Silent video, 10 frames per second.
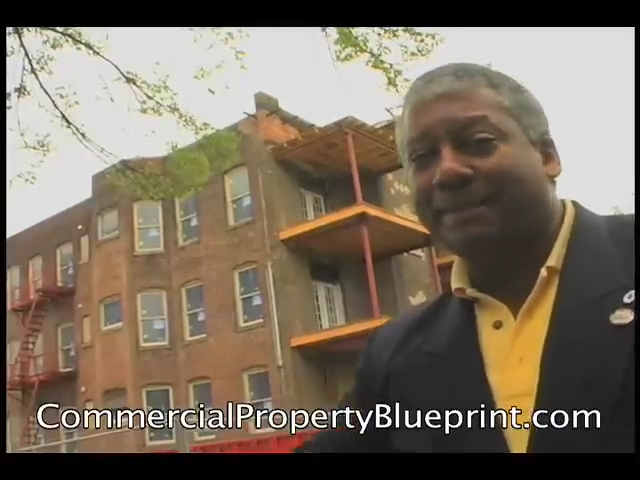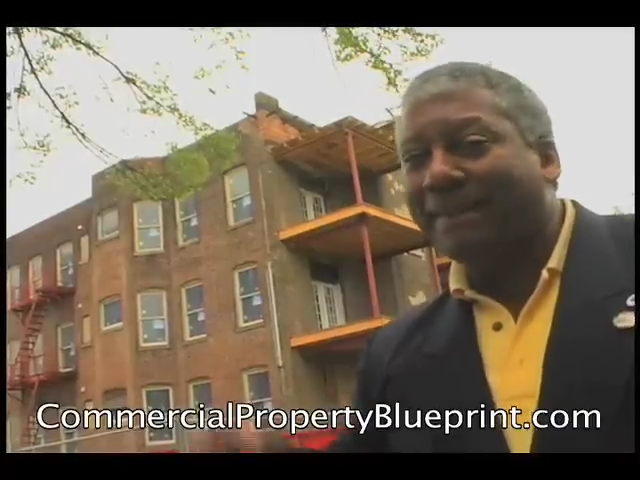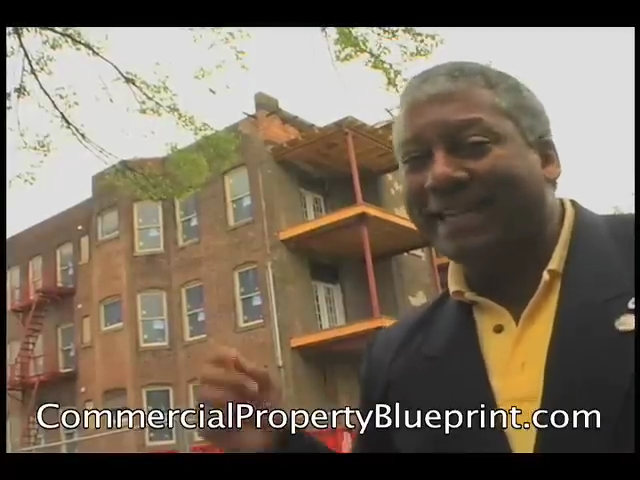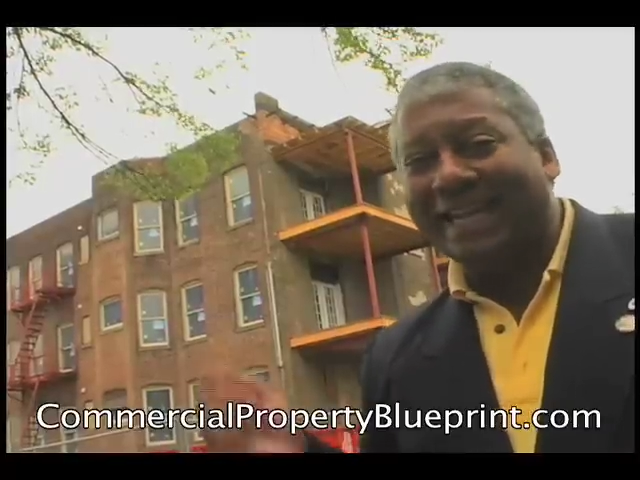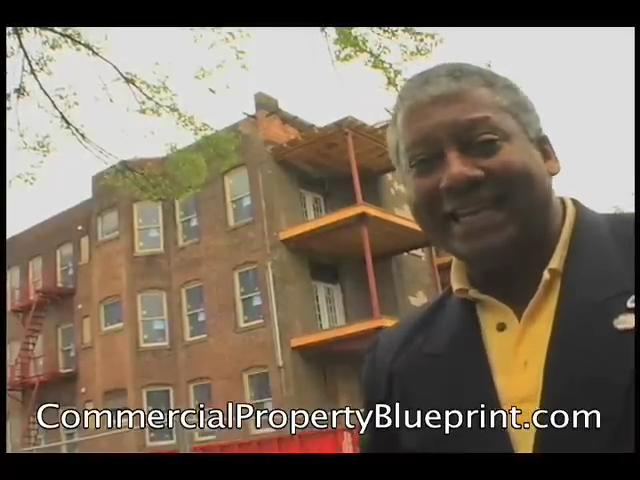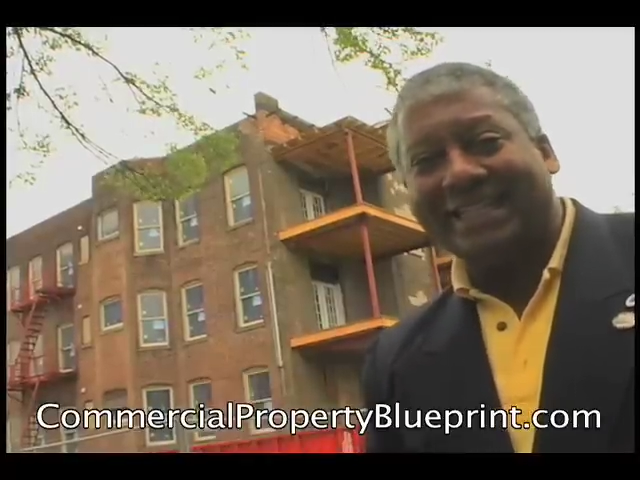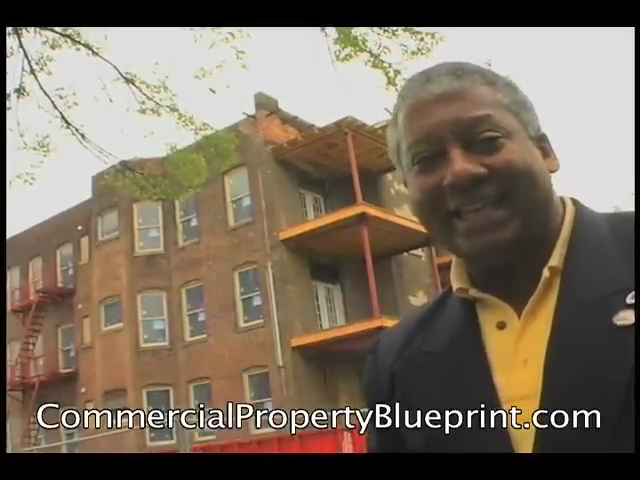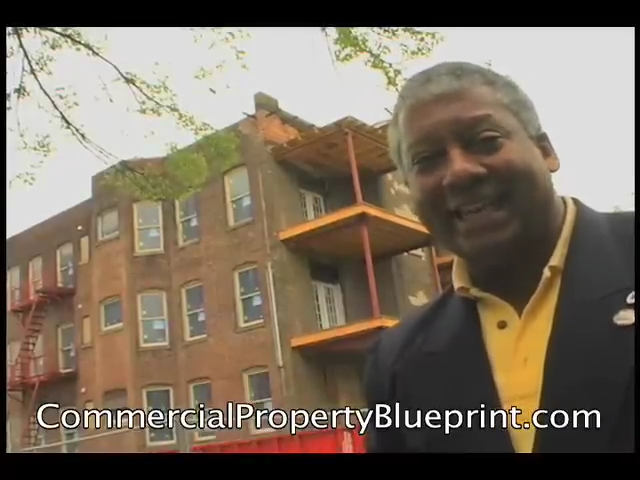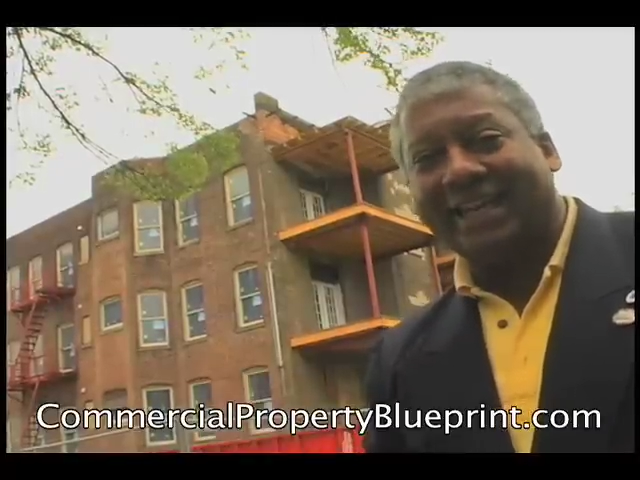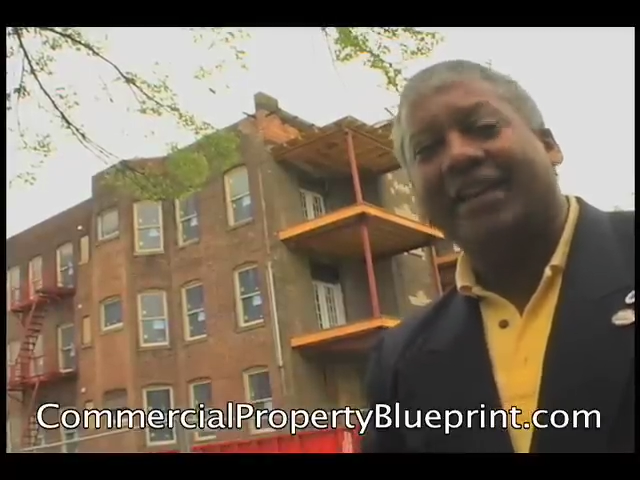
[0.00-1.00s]
beginning
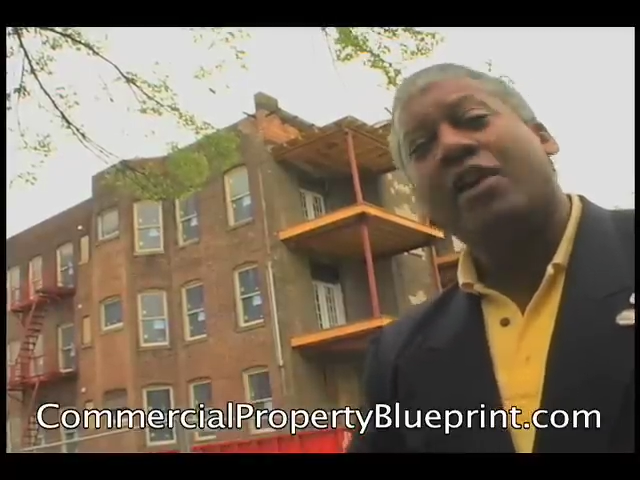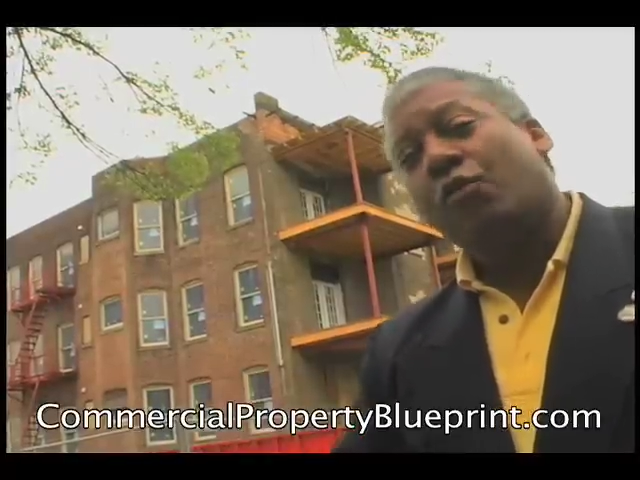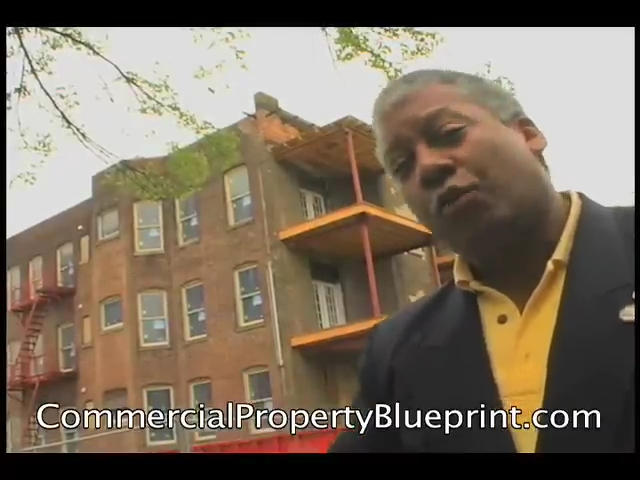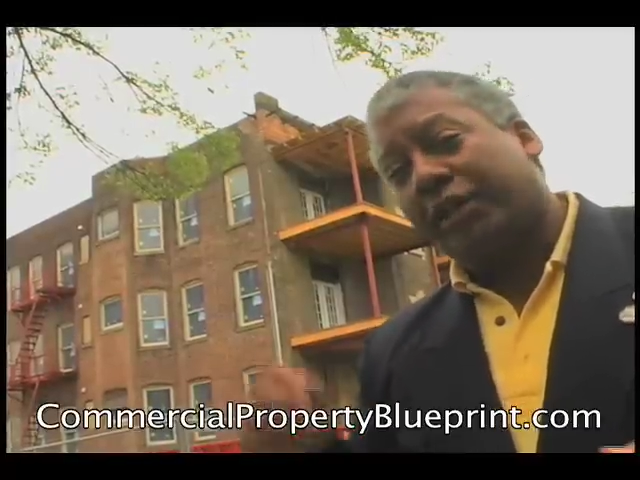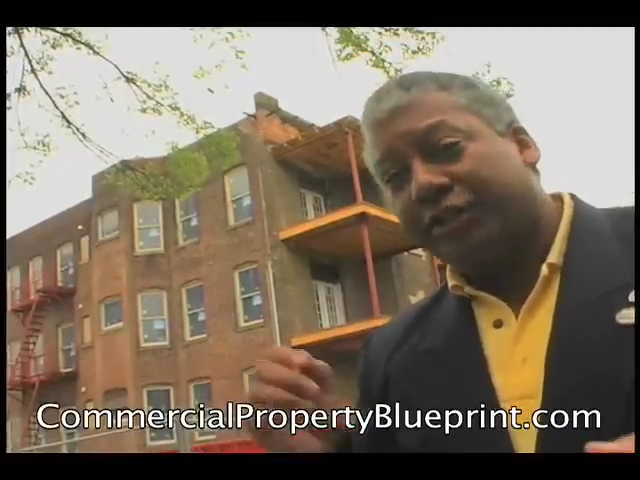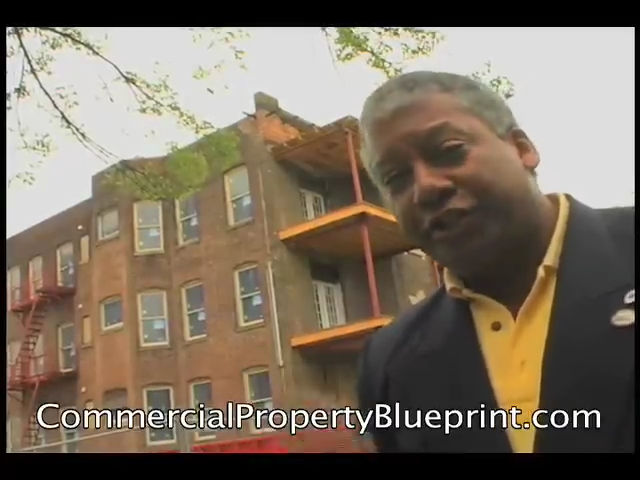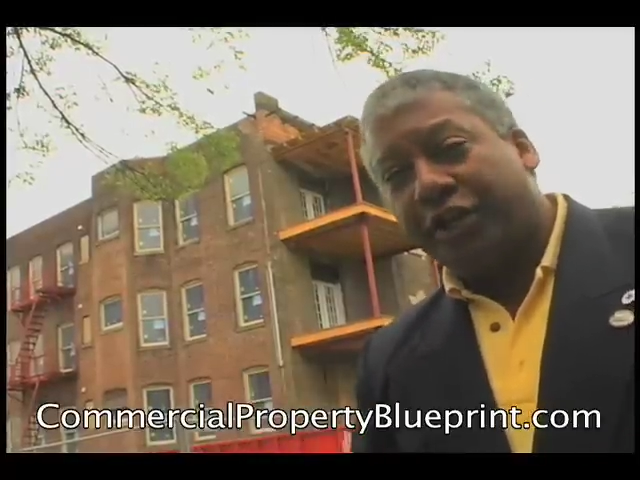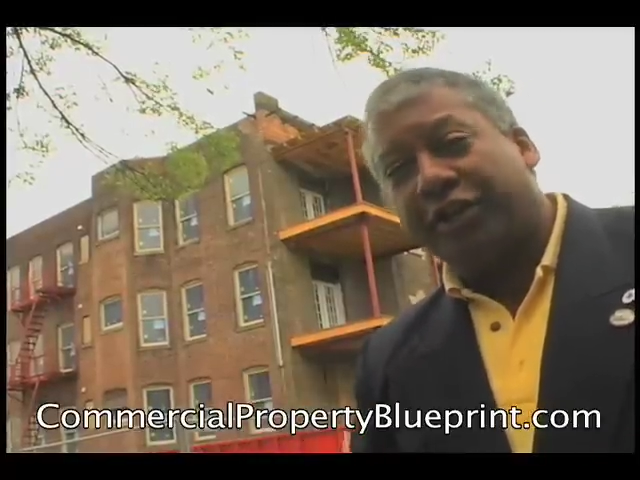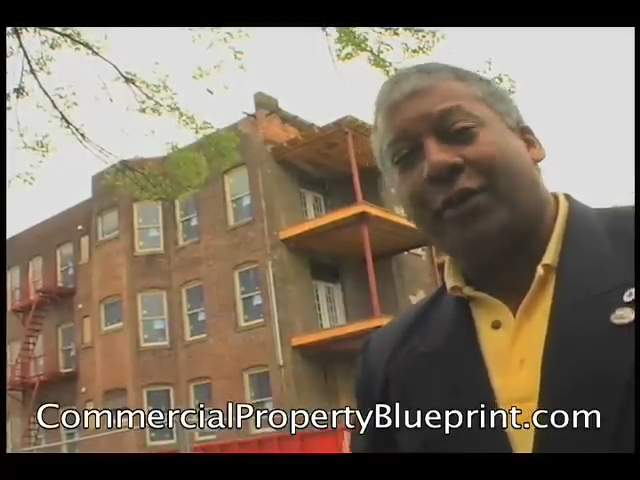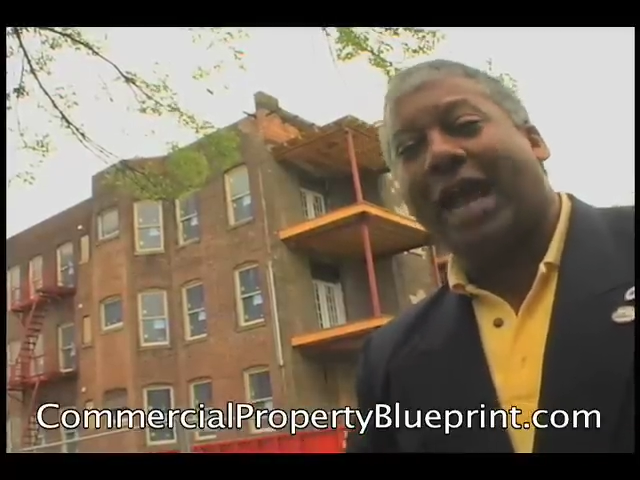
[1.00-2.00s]
to end. We're going to
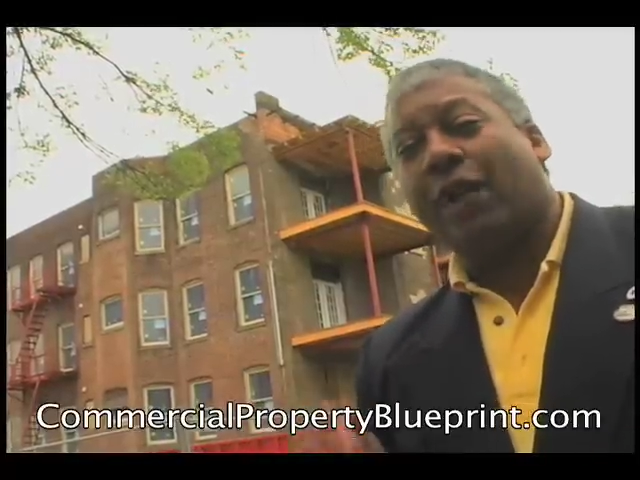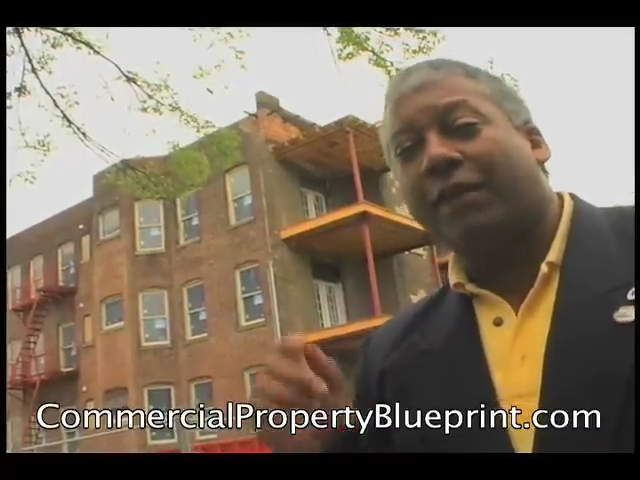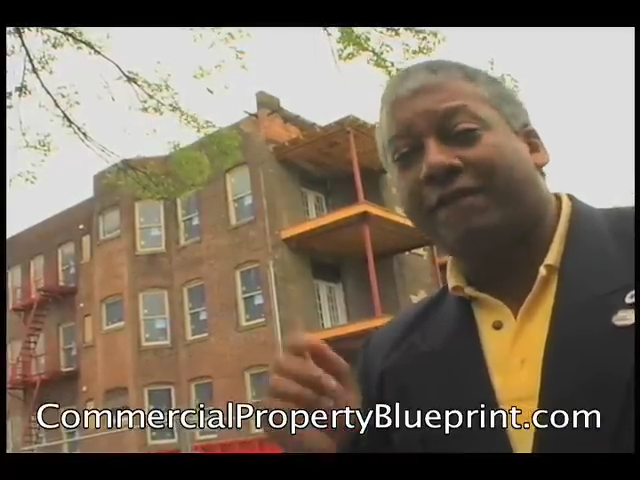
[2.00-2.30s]
show you how we